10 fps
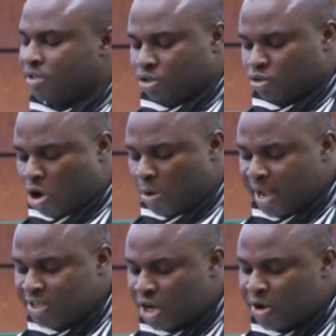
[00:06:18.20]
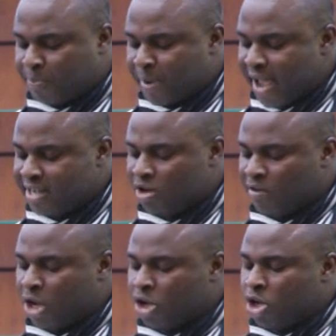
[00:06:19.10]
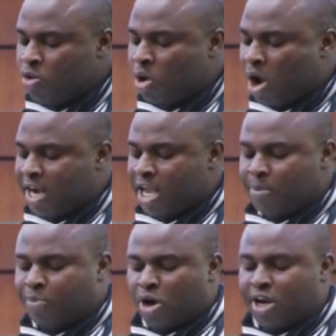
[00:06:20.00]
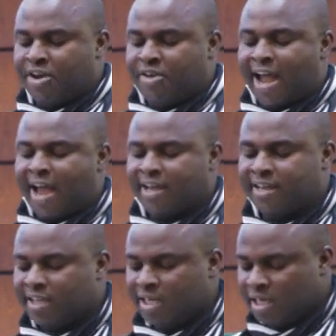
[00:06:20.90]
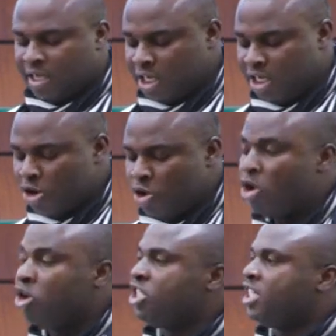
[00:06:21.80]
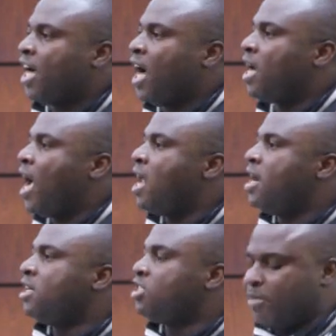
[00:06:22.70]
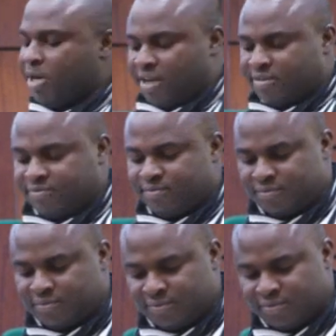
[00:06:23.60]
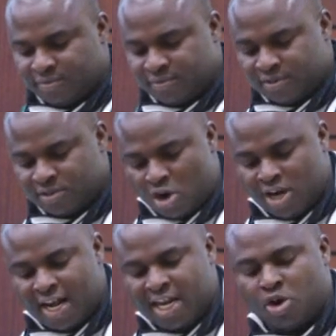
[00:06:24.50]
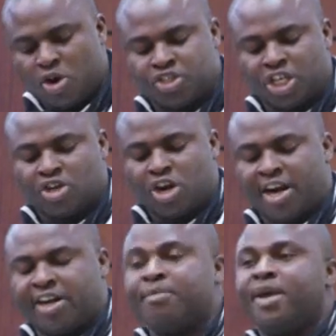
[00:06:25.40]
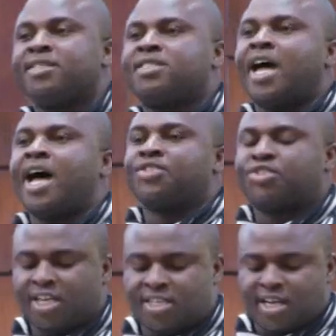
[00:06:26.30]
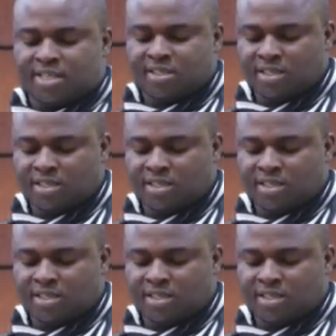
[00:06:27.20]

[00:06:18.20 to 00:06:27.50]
to commence the repairs of the quay wall and the apron area in the Roro Tinkan Island terminal under the concession agreements as stated.